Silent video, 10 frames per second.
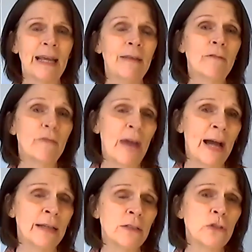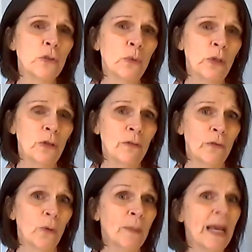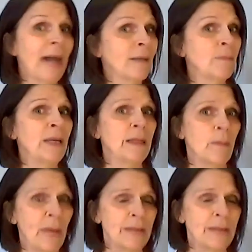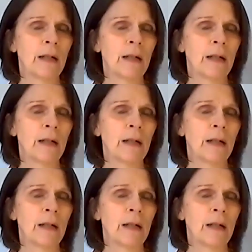In fact, the school uniform can be the best